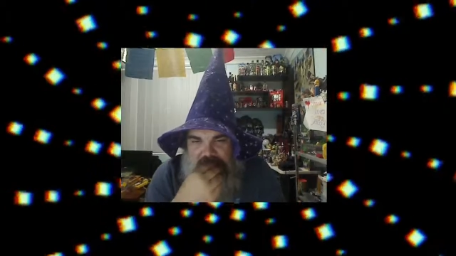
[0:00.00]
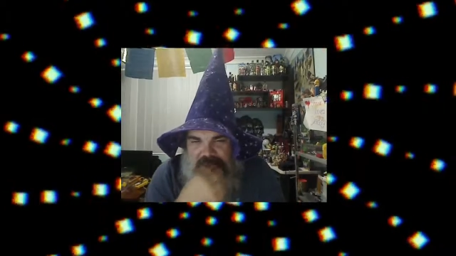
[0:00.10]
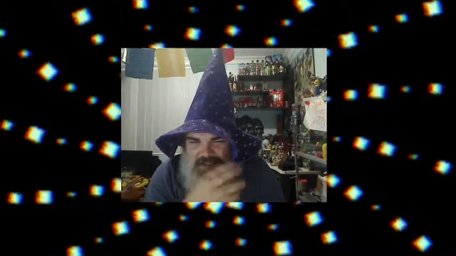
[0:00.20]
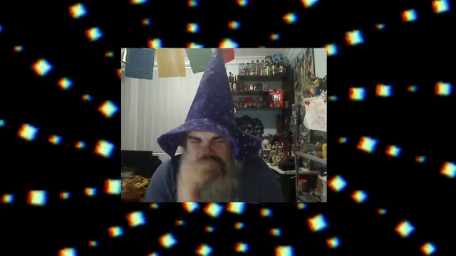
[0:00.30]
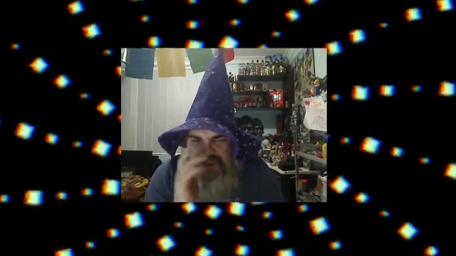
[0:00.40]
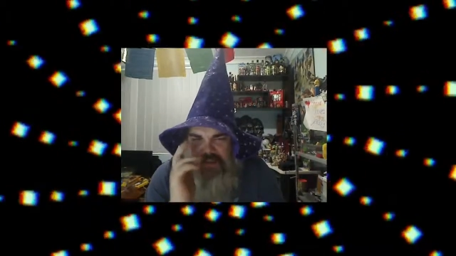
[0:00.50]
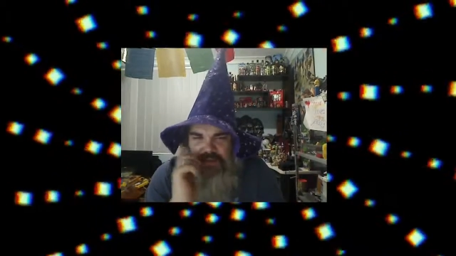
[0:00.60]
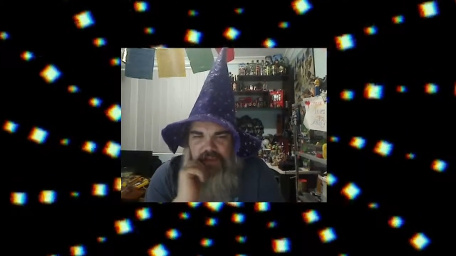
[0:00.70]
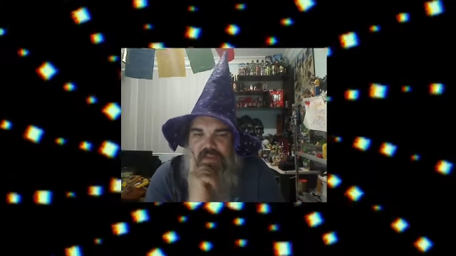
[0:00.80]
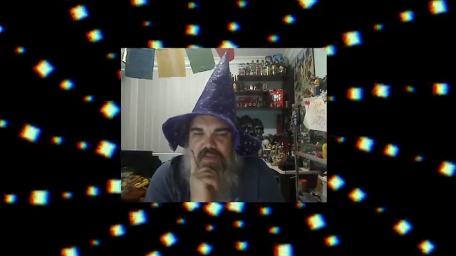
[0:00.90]
I don't tell
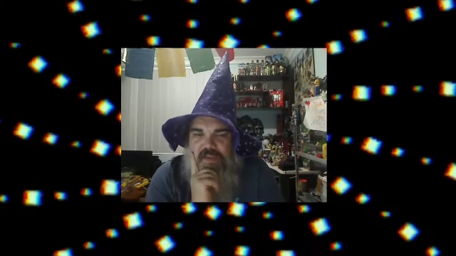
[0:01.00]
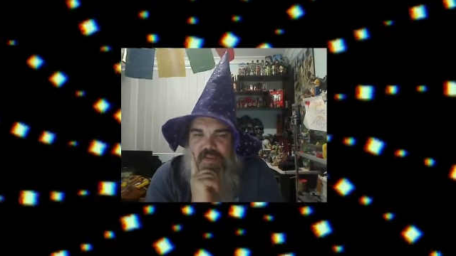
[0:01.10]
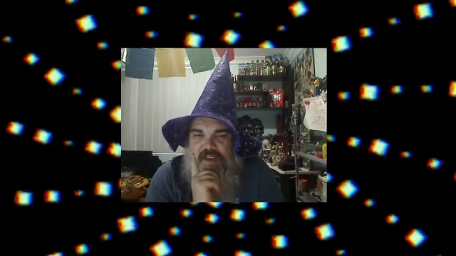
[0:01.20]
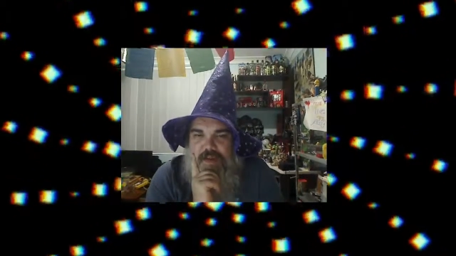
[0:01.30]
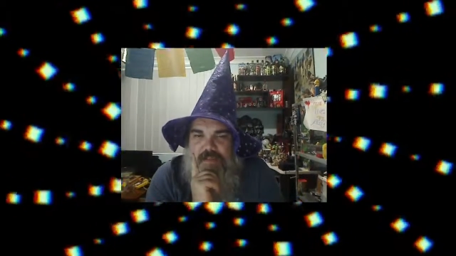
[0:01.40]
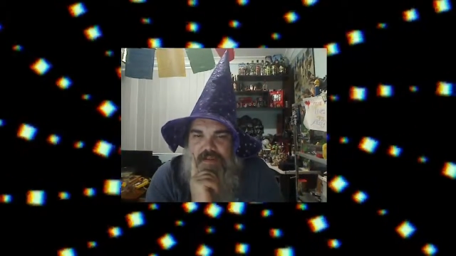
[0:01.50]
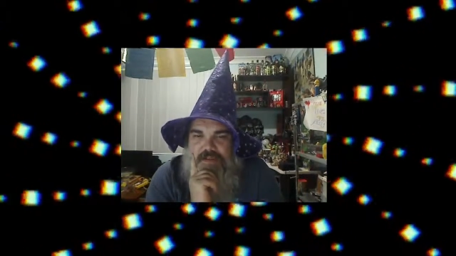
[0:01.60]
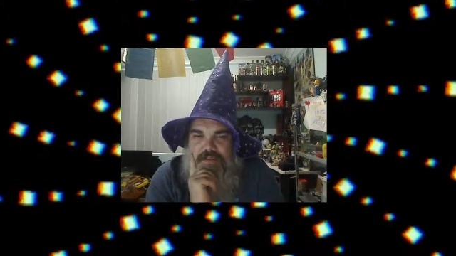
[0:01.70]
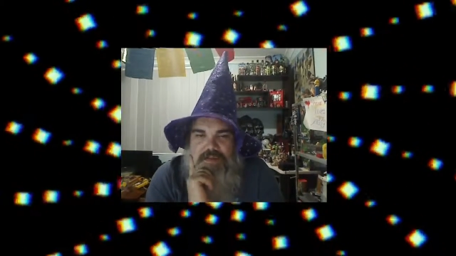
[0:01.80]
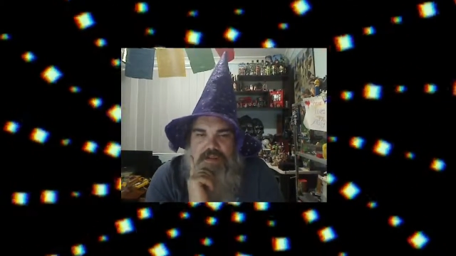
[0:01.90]
them what's
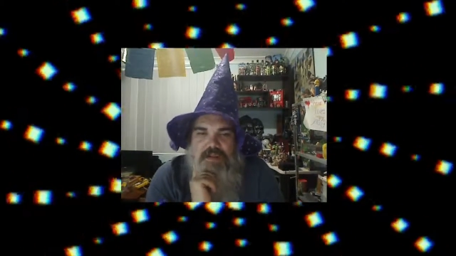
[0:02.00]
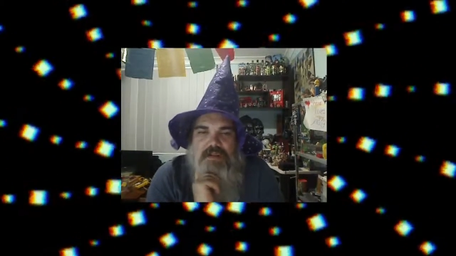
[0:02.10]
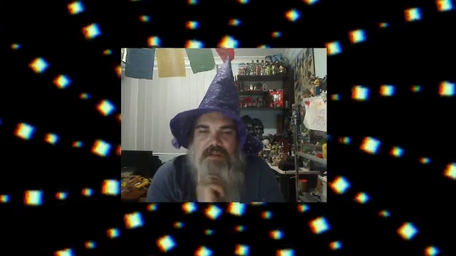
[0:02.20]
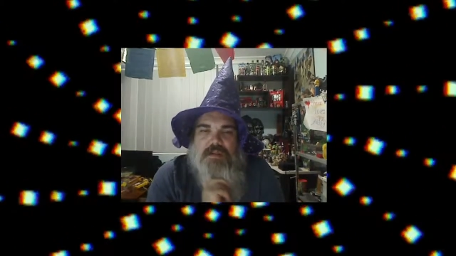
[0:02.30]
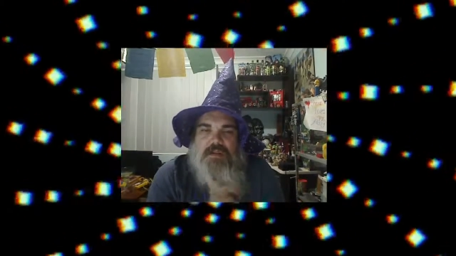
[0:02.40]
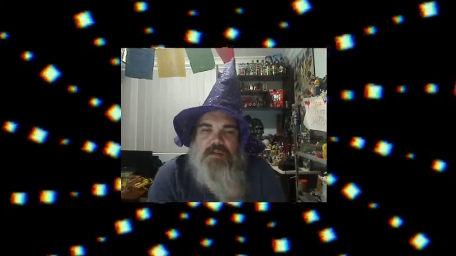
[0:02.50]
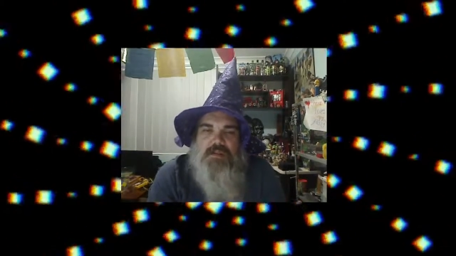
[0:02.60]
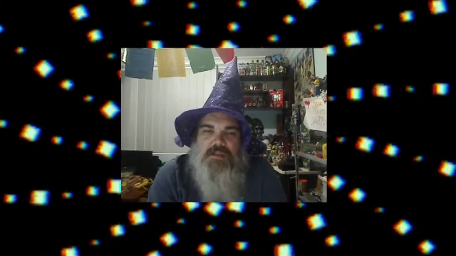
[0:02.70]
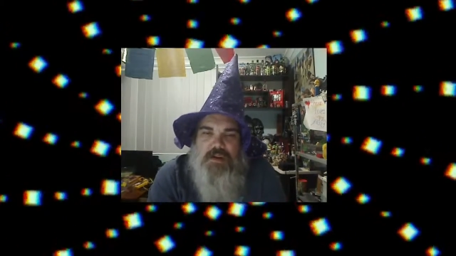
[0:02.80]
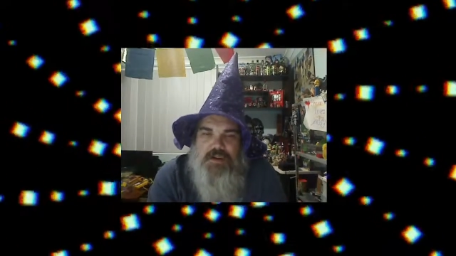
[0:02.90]
happened and
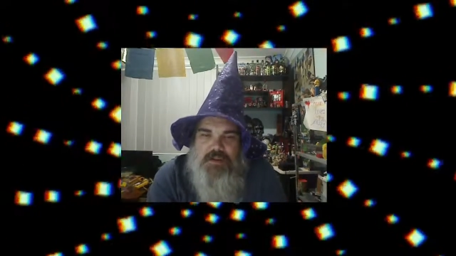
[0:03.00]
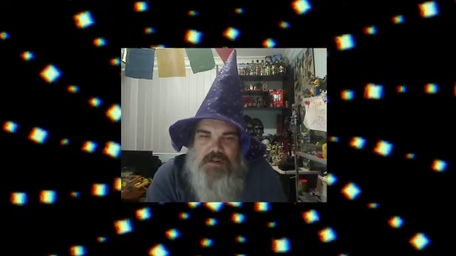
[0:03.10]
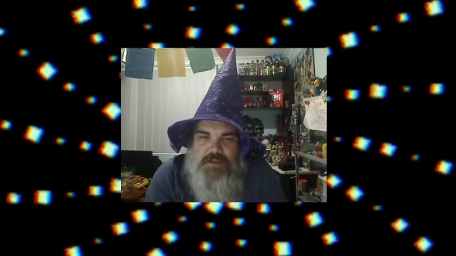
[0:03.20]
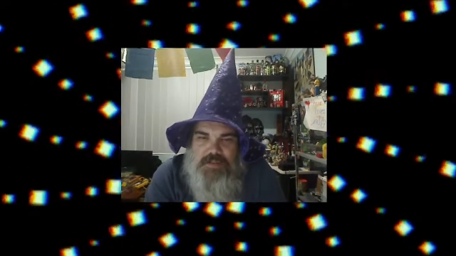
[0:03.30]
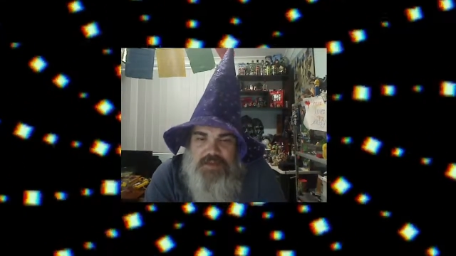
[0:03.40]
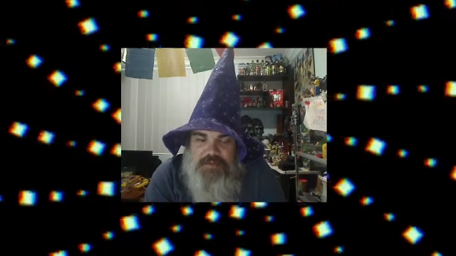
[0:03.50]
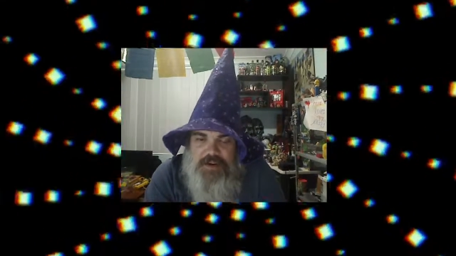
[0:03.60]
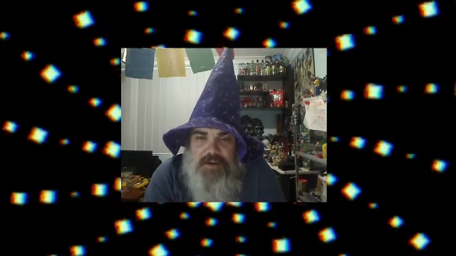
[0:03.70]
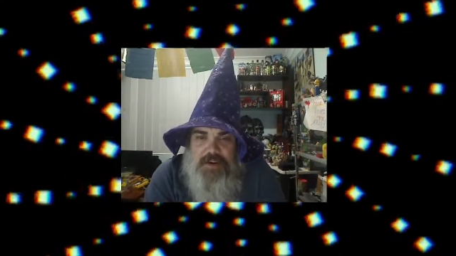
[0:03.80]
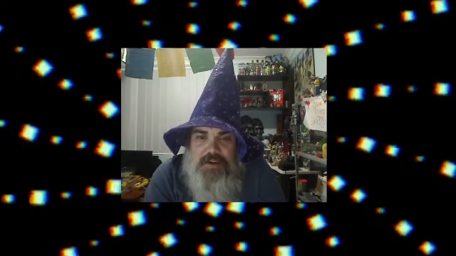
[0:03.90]
what's going on, but they're
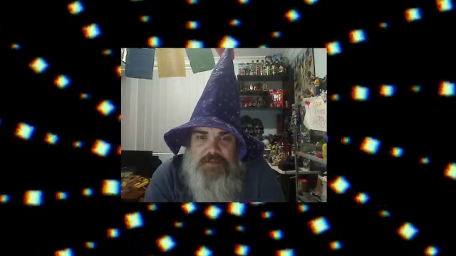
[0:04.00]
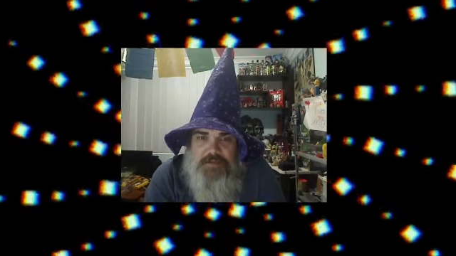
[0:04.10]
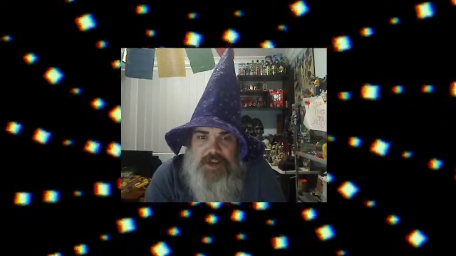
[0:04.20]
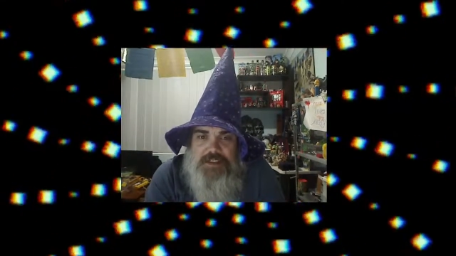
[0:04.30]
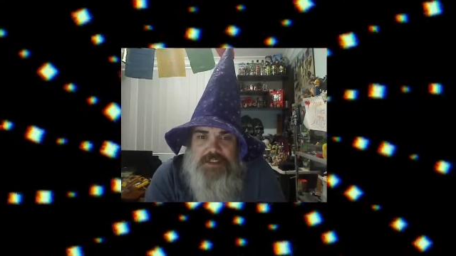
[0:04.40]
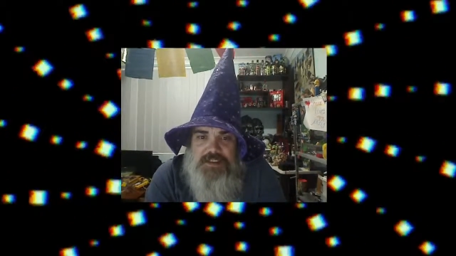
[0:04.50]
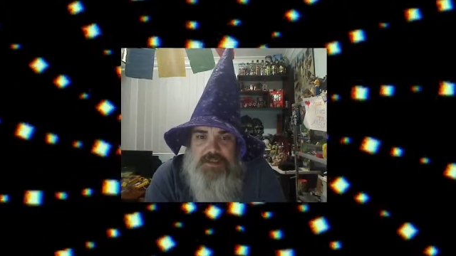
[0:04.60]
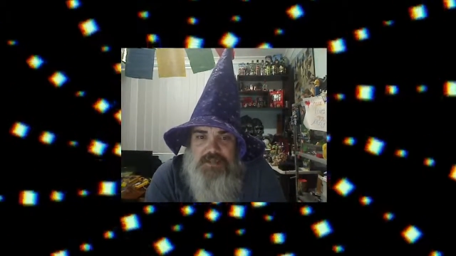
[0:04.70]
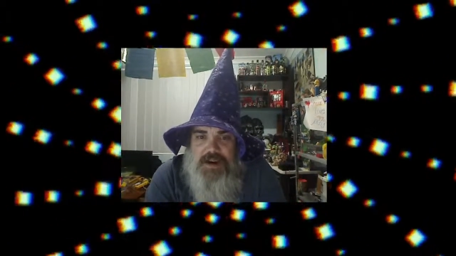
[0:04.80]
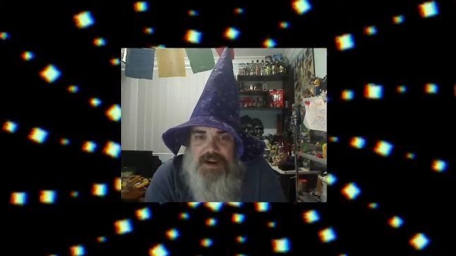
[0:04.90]
very fucking
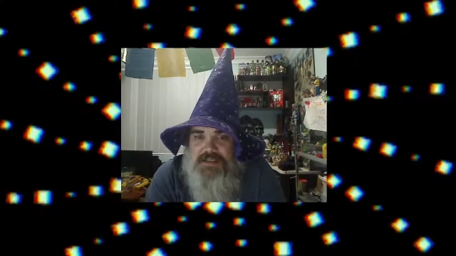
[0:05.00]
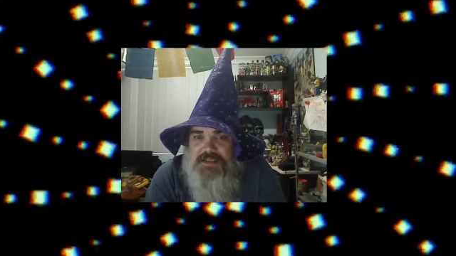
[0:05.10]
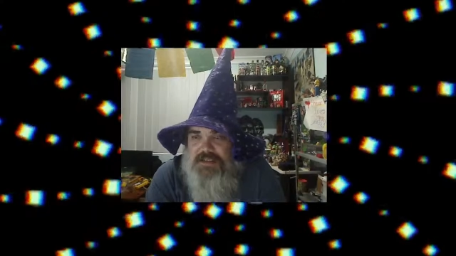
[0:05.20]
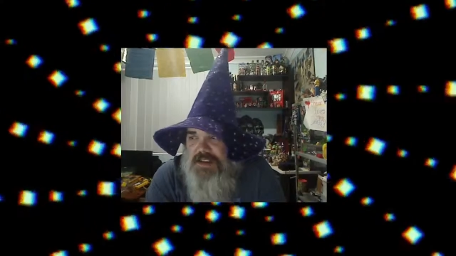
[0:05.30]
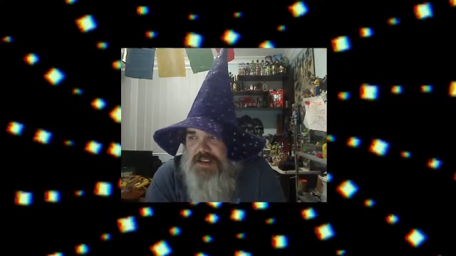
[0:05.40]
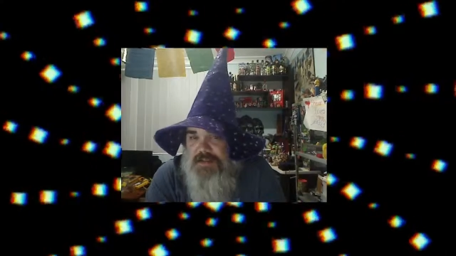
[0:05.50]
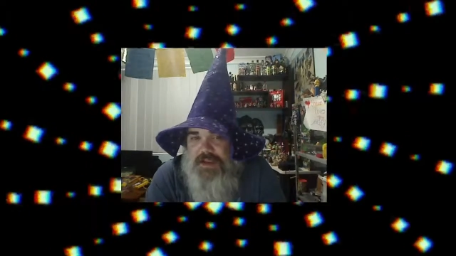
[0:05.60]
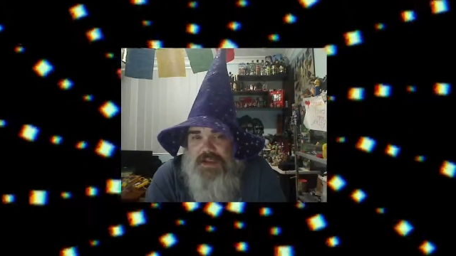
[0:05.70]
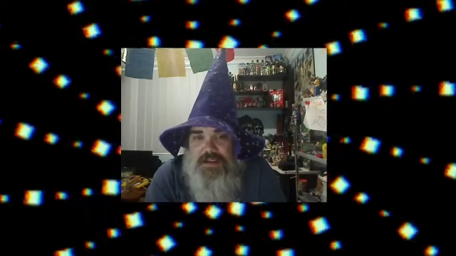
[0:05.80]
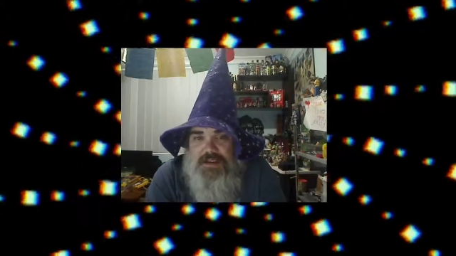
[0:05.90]
surprised to see
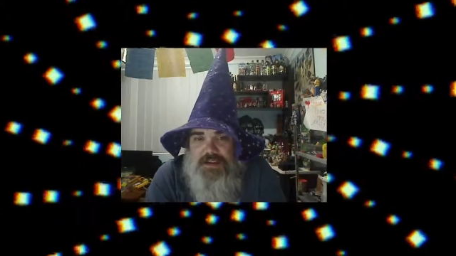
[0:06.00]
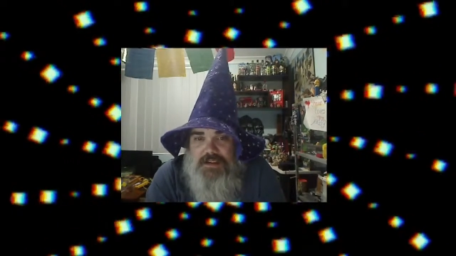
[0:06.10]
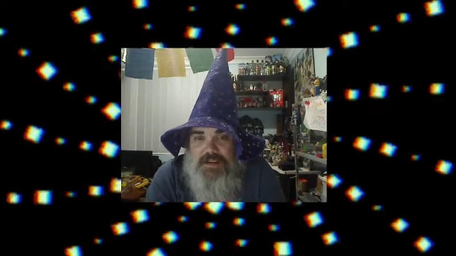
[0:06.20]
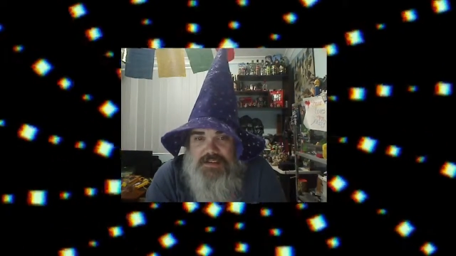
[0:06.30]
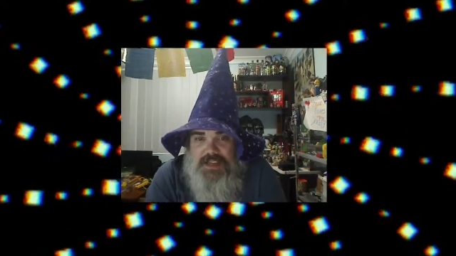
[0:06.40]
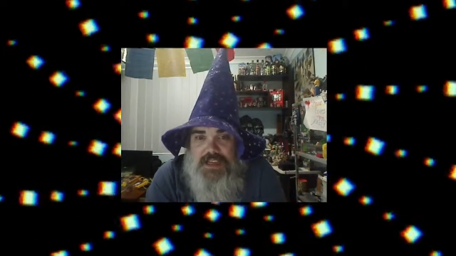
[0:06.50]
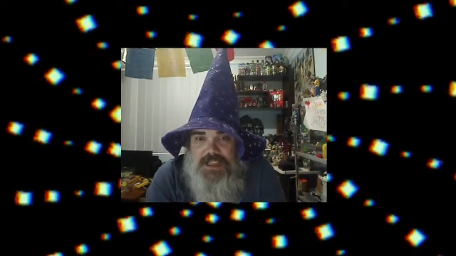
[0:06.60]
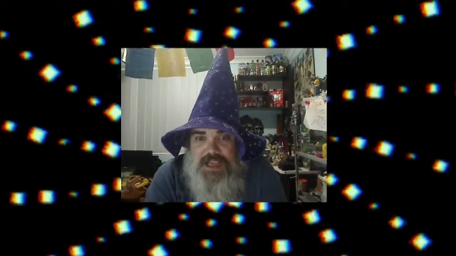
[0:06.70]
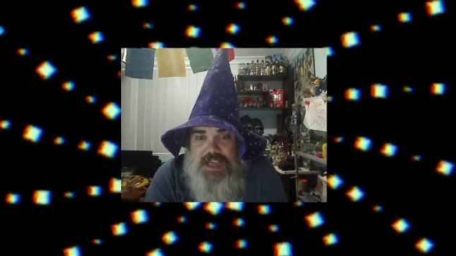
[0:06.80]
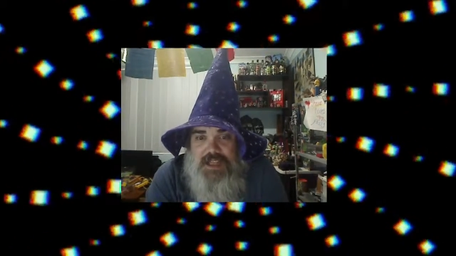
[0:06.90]
me. I'll tell
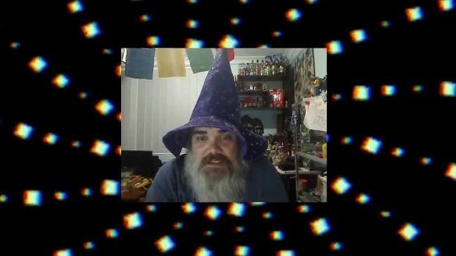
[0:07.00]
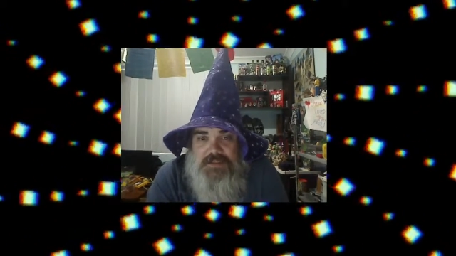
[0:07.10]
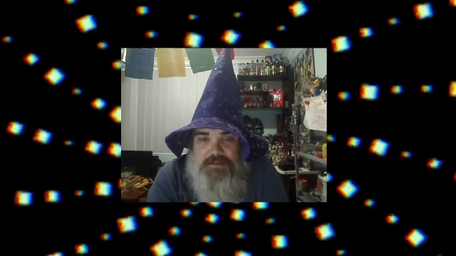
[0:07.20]
you that.